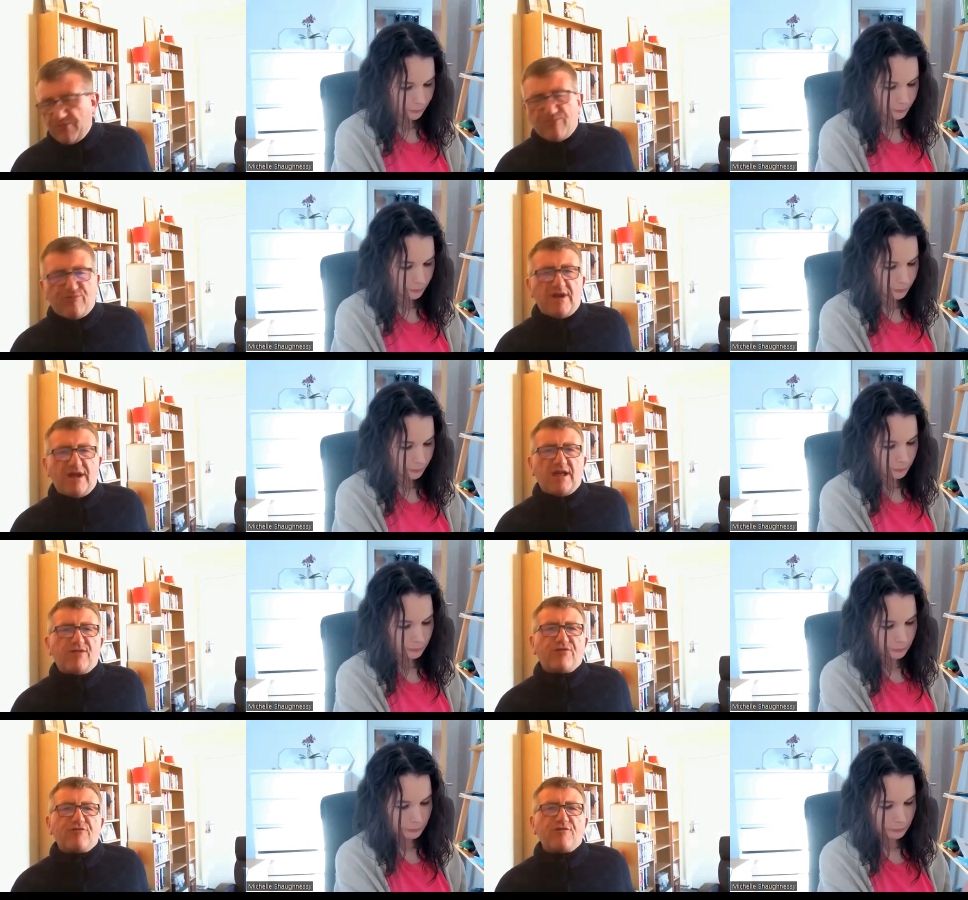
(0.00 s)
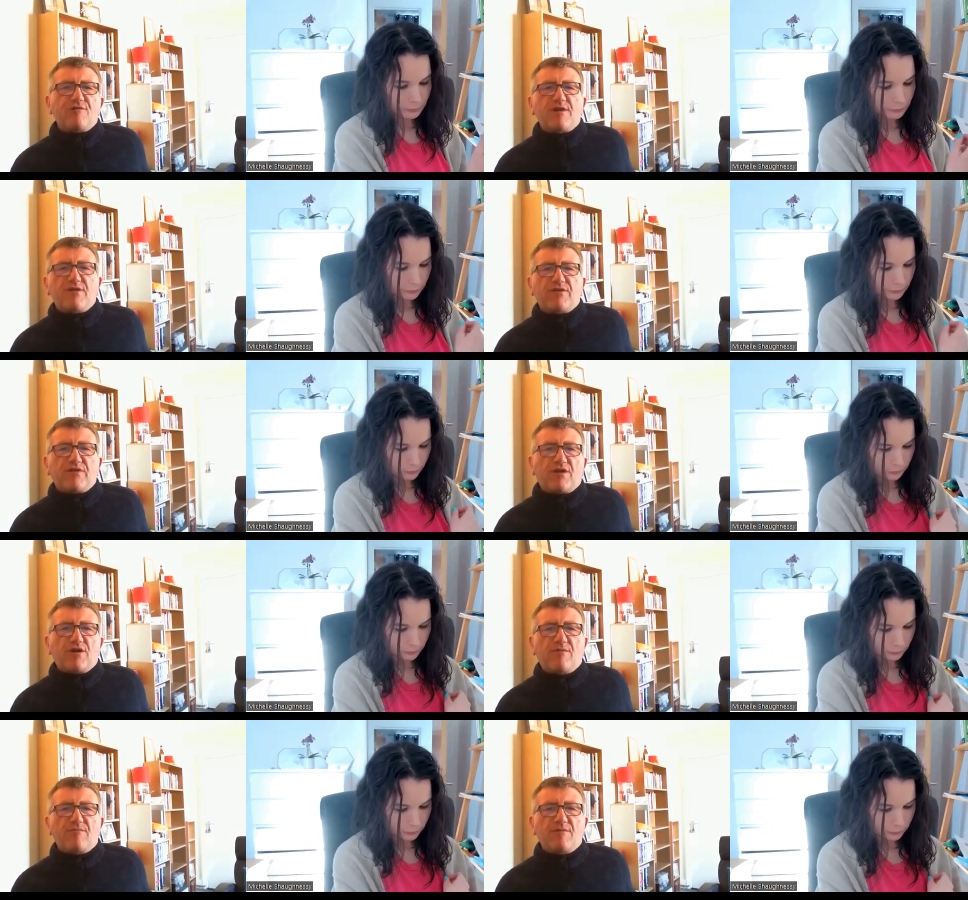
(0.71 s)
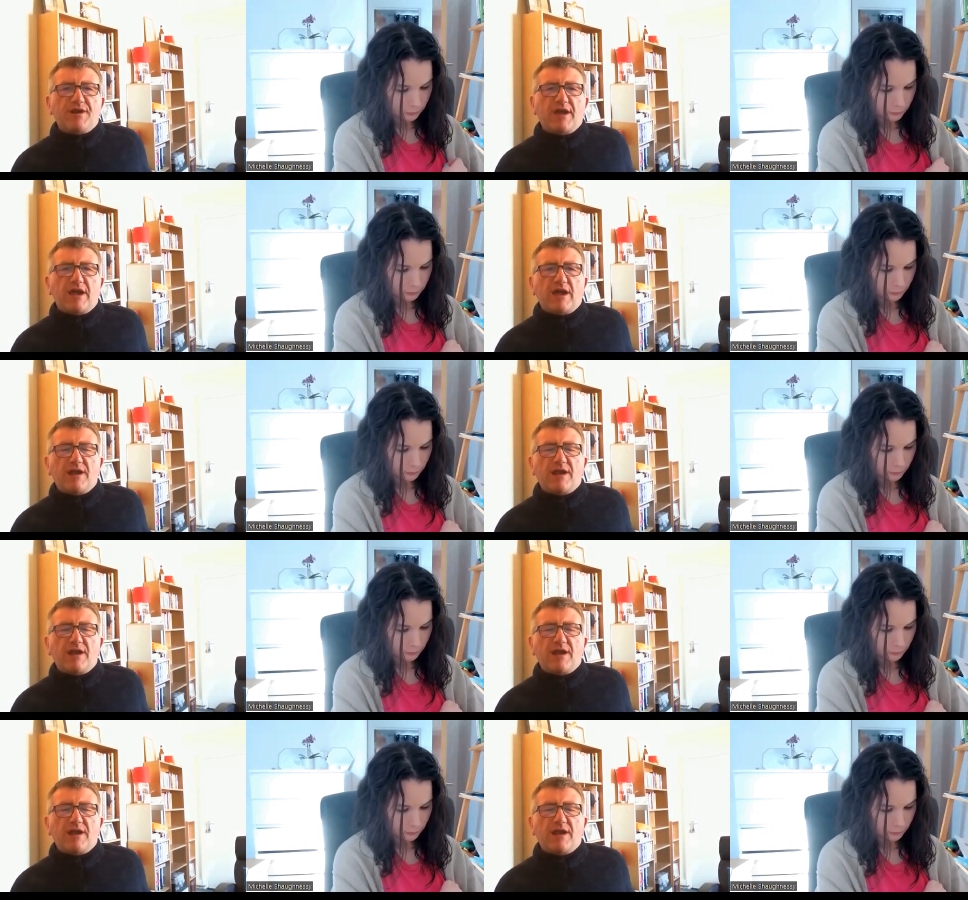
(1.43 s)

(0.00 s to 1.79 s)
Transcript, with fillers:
Speaker 1: to break through into comedy?